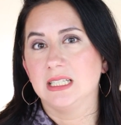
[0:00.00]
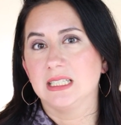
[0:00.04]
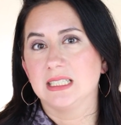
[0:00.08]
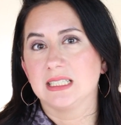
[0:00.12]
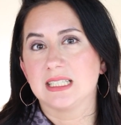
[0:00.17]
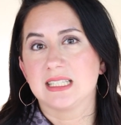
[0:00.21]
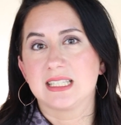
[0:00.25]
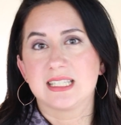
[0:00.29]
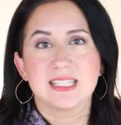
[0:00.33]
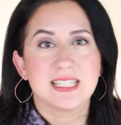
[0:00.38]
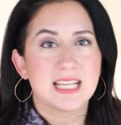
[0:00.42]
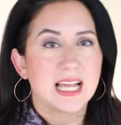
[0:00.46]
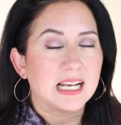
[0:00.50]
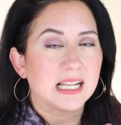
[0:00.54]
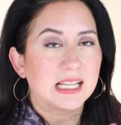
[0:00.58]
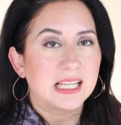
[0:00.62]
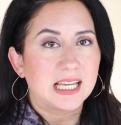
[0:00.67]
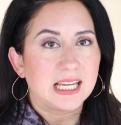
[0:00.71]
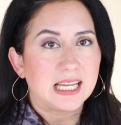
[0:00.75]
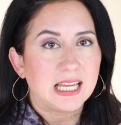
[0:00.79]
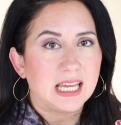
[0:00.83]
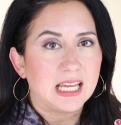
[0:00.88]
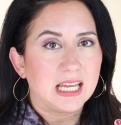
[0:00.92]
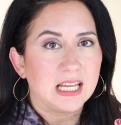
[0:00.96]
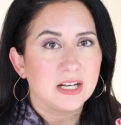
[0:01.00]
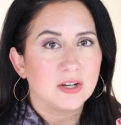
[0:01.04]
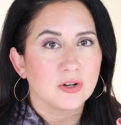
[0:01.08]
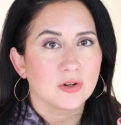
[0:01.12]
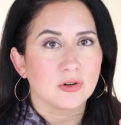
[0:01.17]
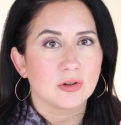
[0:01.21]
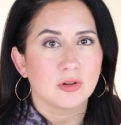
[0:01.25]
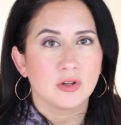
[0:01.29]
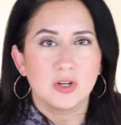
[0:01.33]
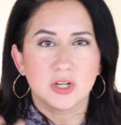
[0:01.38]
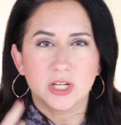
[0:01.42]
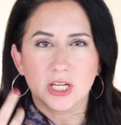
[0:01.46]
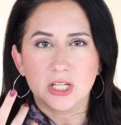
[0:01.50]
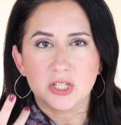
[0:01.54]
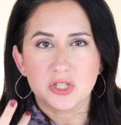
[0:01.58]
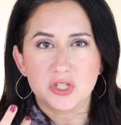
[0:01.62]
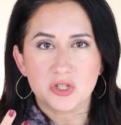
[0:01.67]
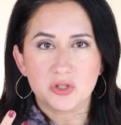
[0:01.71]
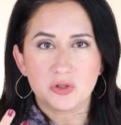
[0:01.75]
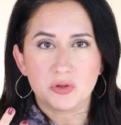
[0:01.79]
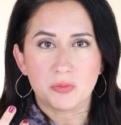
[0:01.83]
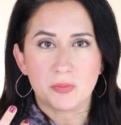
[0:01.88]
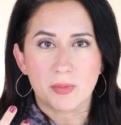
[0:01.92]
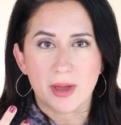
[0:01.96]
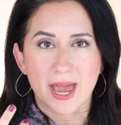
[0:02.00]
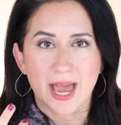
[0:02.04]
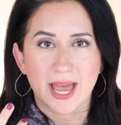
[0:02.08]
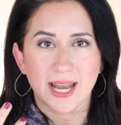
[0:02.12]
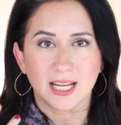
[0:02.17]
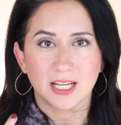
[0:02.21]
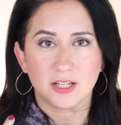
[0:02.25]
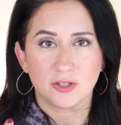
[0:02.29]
settling in or looking too matte